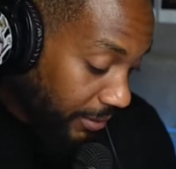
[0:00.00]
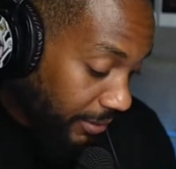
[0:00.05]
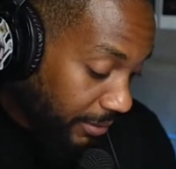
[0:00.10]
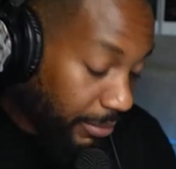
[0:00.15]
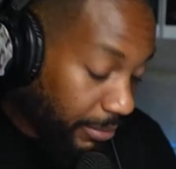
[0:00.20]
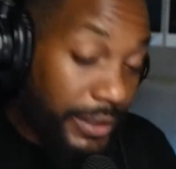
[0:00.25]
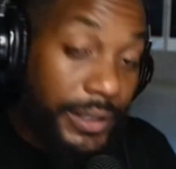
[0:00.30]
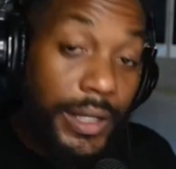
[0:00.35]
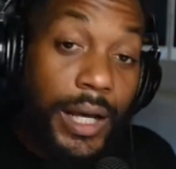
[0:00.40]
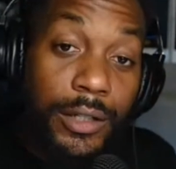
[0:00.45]

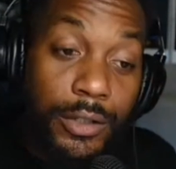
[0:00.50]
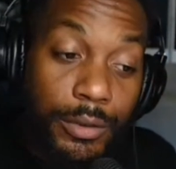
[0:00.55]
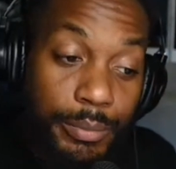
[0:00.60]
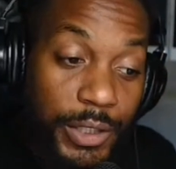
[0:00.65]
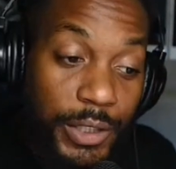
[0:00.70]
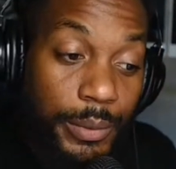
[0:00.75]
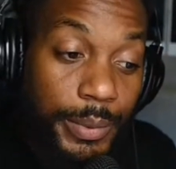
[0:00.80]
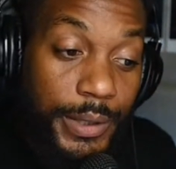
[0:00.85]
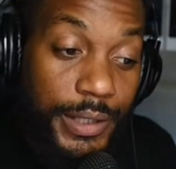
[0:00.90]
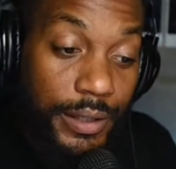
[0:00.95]
But Donald, big
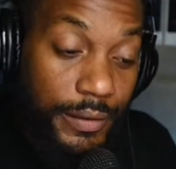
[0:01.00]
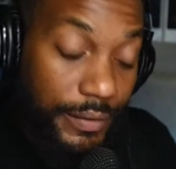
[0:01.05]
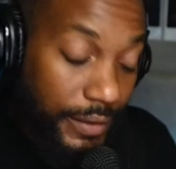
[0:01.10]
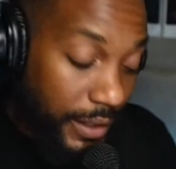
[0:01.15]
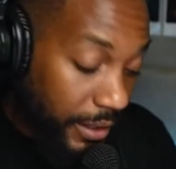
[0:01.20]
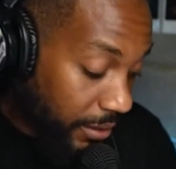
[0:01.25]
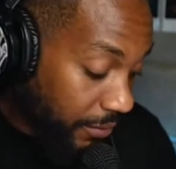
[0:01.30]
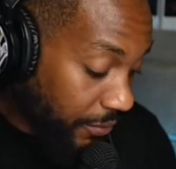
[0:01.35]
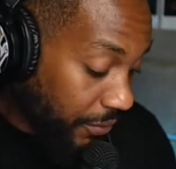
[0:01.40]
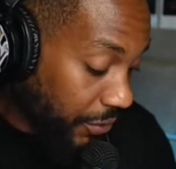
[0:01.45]
up yourself.
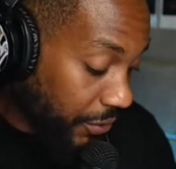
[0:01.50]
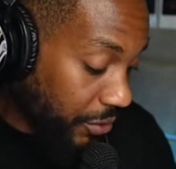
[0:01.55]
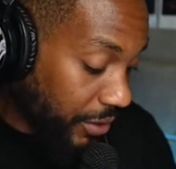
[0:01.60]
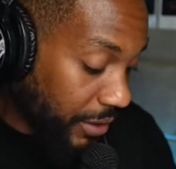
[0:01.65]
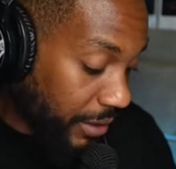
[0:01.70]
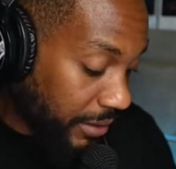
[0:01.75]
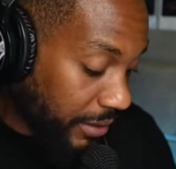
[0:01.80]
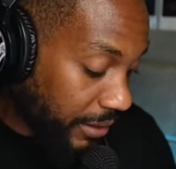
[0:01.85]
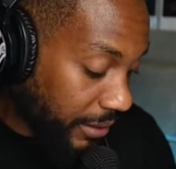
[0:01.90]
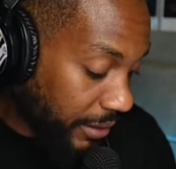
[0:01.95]
Thank you for joining
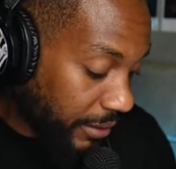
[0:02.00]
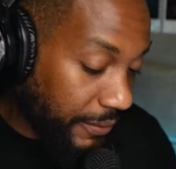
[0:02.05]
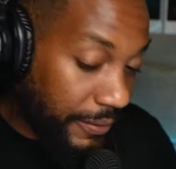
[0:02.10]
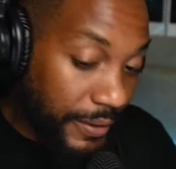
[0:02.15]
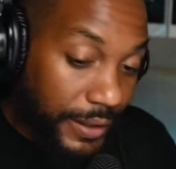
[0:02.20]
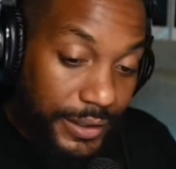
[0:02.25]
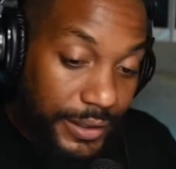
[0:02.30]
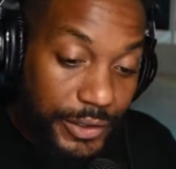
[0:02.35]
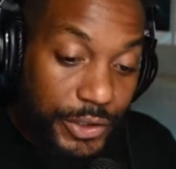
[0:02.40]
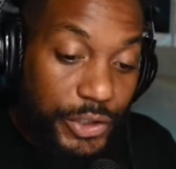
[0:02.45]
us and
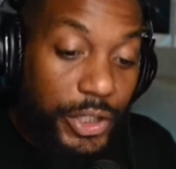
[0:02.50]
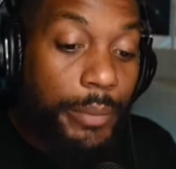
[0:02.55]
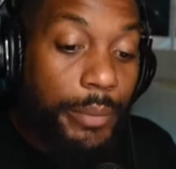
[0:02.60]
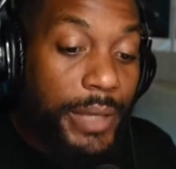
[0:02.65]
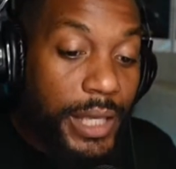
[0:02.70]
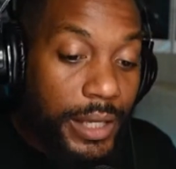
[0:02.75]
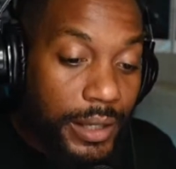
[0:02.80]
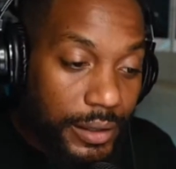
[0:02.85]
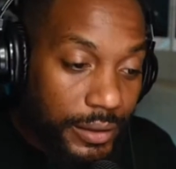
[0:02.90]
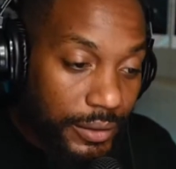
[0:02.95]
confessing.
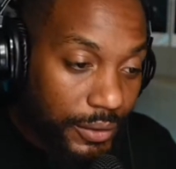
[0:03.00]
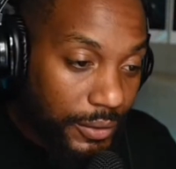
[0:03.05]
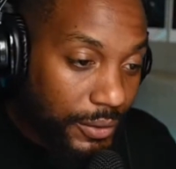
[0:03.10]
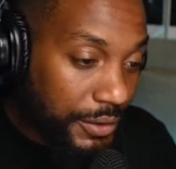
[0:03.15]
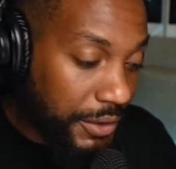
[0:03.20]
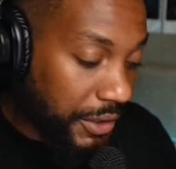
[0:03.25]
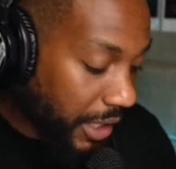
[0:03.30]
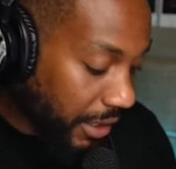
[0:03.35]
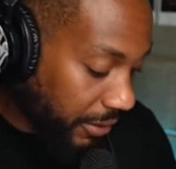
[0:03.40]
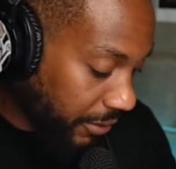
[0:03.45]
Jermaine, old
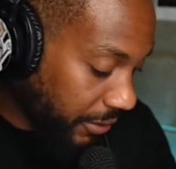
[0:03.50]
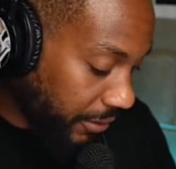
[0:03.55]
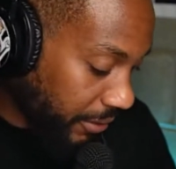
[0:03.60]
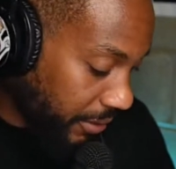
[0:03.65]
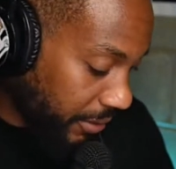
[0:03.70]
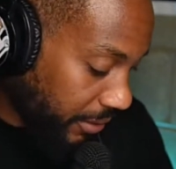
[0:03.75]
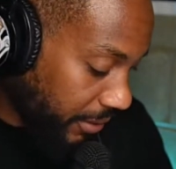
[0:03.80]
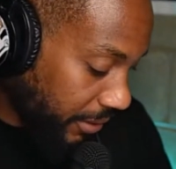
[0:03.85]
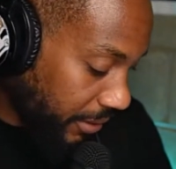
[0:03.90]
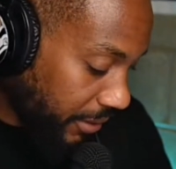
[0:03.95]
John Crow,
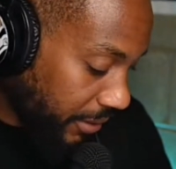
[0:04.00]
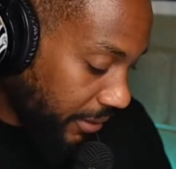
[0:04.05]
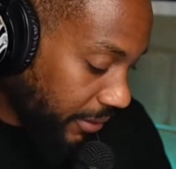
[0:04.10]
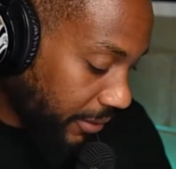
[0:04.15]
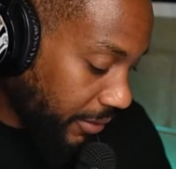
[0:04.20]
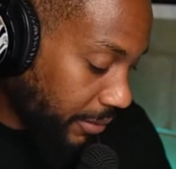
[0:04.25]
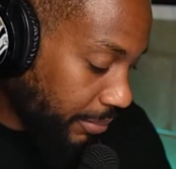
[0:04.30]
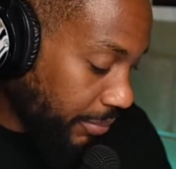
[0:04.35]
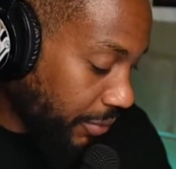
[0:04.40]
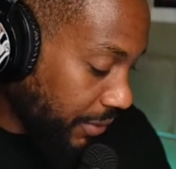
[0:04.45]

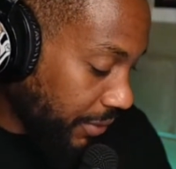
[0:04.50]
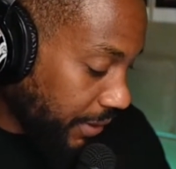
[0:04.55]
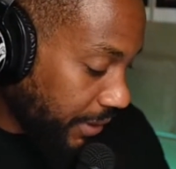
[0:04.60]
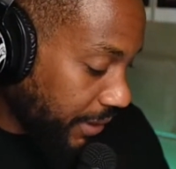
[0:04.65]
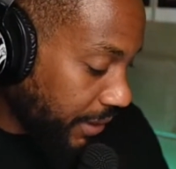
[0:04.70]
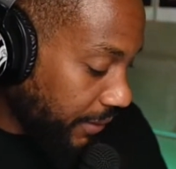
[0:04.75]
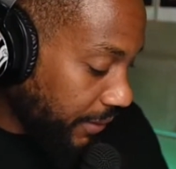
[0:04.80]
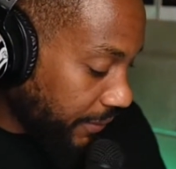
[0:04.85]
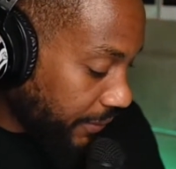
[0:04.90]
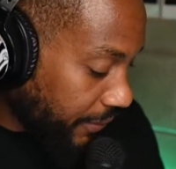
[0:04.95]
old Pussy
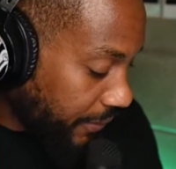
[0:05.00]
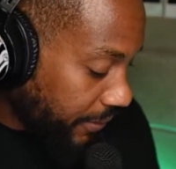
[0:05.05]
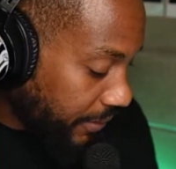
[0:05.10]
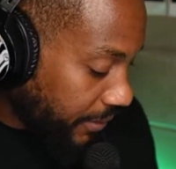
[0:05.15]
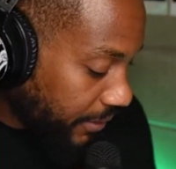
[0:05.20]
Thief.